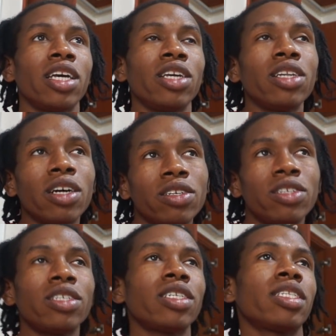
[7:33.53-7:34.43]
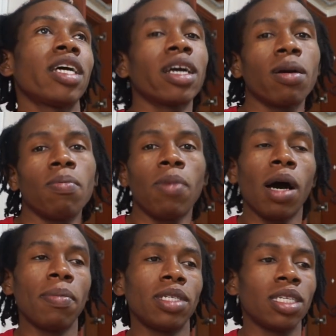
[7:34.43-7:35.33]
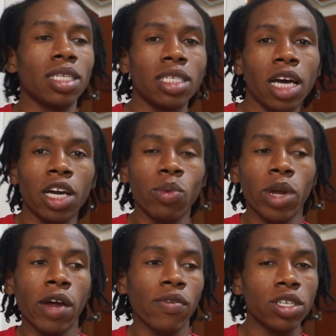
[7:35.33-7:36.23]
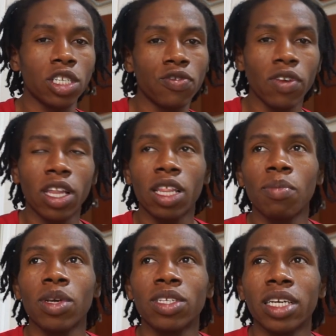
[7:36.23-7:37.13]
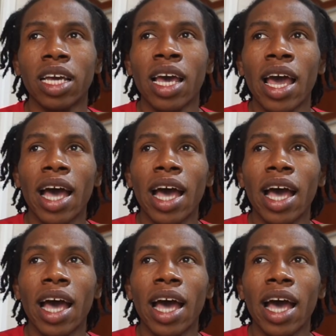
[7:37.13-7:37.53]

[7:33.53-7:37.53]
you know, you just like bobbing to the side or whatever and just feeling the music.